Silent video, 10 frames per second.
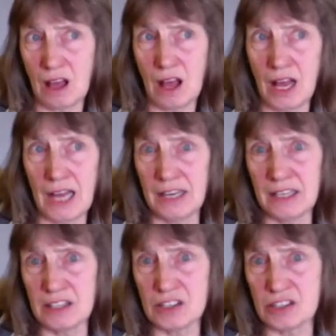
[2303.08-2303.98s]

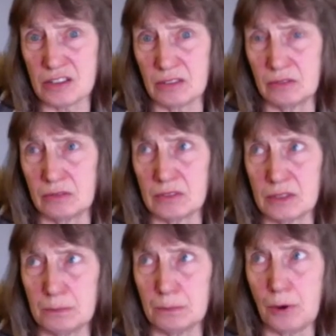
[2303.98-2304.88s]
and
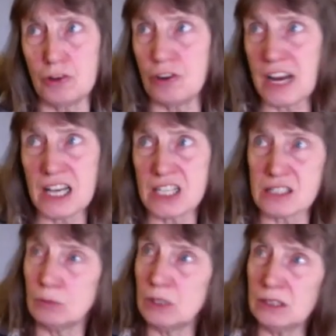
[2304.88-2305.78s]
progress,
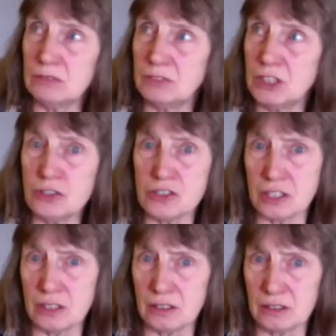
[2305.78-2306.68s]
we use
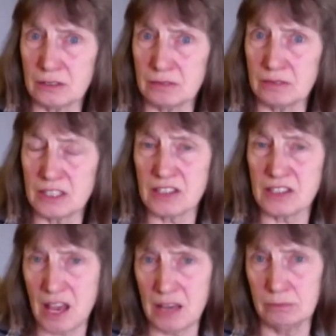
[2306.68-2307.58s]
the, the
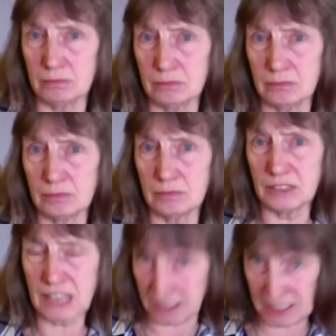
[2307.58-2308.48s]
same
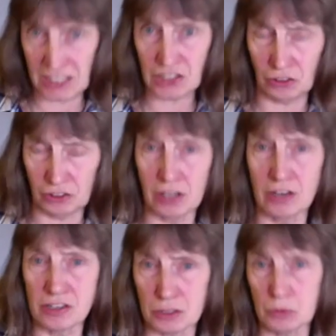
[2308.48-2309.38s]
techniques on
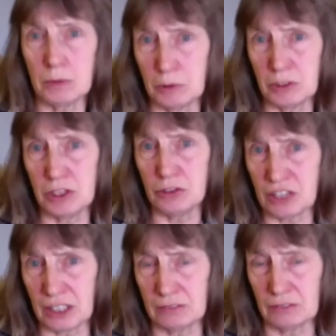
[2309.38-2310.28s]
those as we were
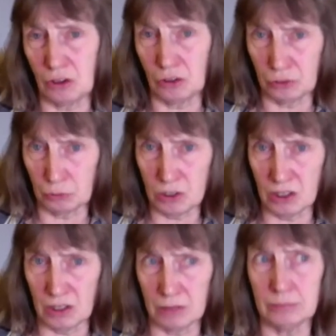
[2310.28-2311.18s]
using on the
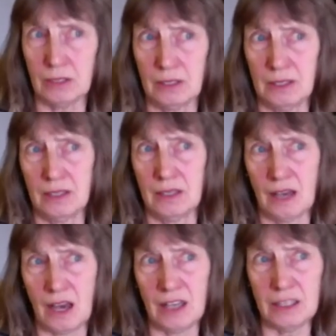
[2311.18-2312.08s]
worm,
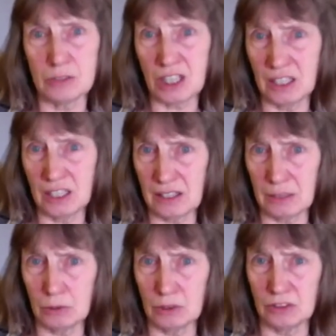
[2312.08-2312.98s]
and it was clear they
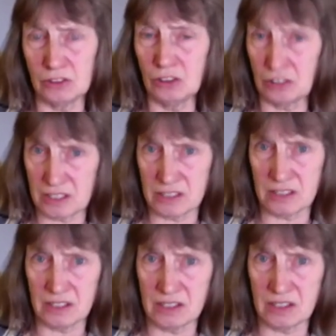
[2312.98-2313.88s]
were not as
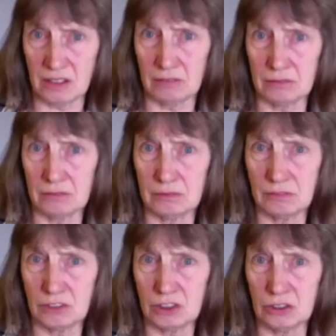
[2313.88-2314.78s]
easy
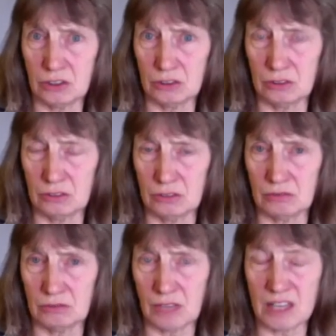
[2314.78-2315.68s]
to
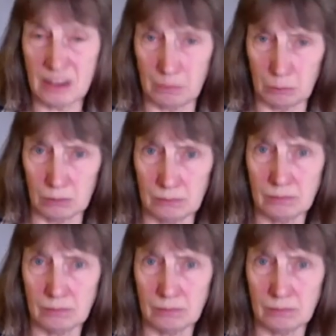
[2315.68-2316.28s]
assemble.